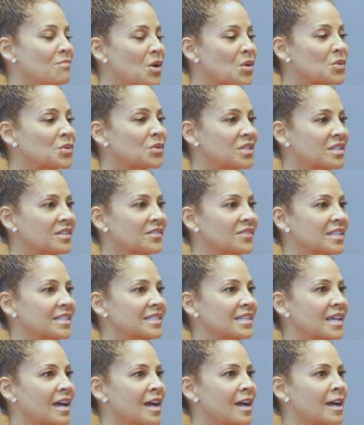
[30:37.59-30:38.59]
most of the
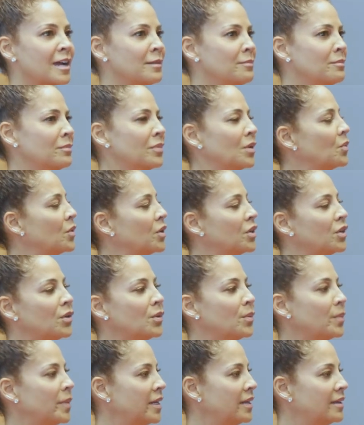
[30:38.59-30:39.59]
time, but we're
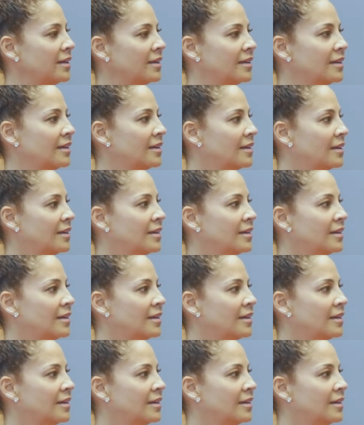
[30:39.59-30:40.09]
human. Yeah.